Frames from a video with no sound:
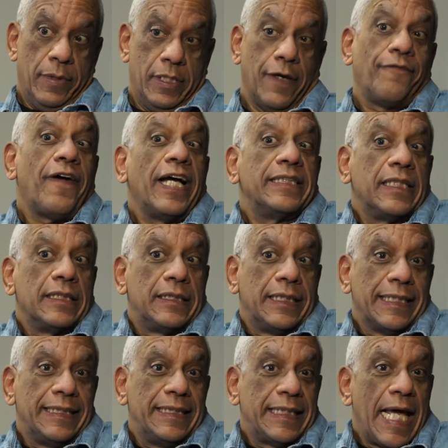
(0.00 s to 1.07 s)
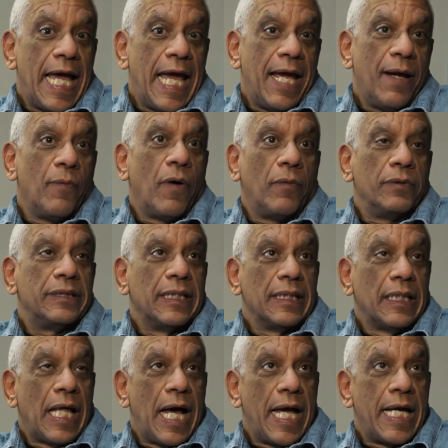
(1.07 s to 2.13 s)
Suffice it to say, what was it
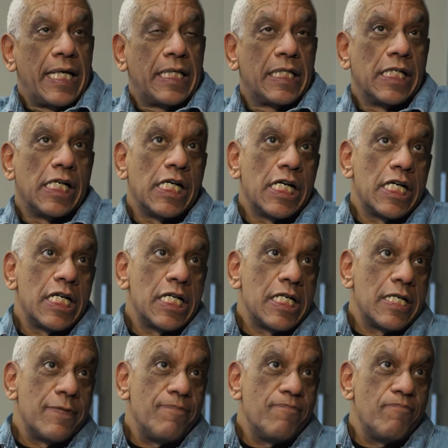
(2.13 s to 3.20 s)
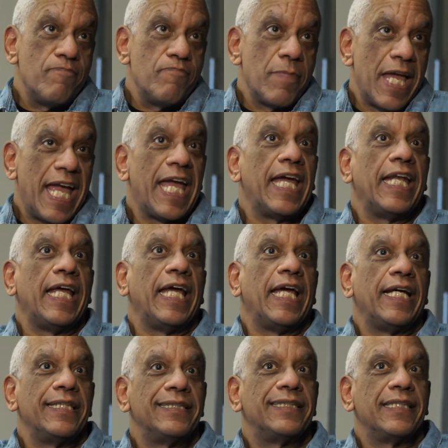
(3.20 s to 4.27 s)
like? Um, it
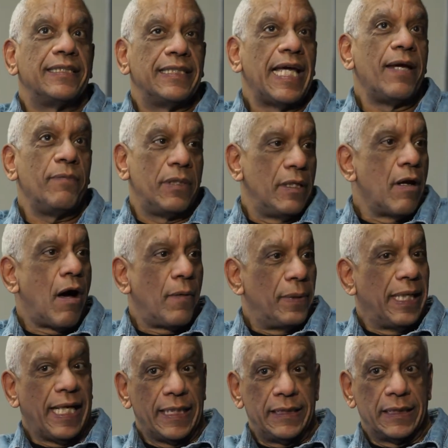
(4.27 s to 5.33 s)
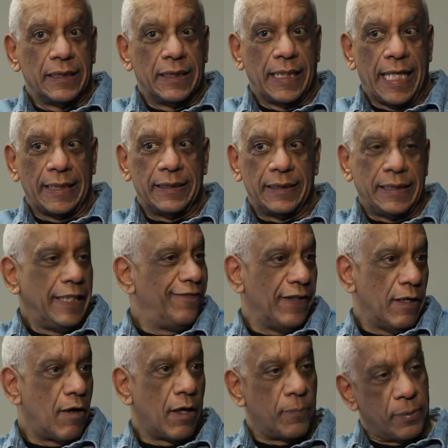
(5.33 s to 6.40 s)
is the same denomination that
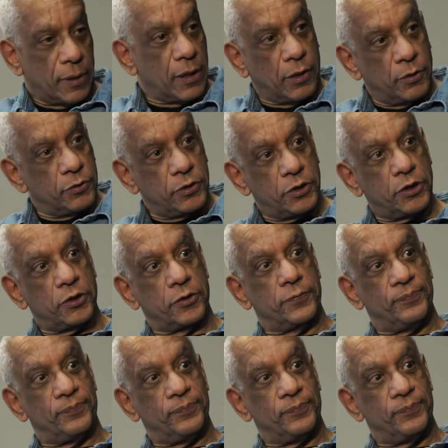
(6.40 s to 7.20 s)
Stephen Harper goes to.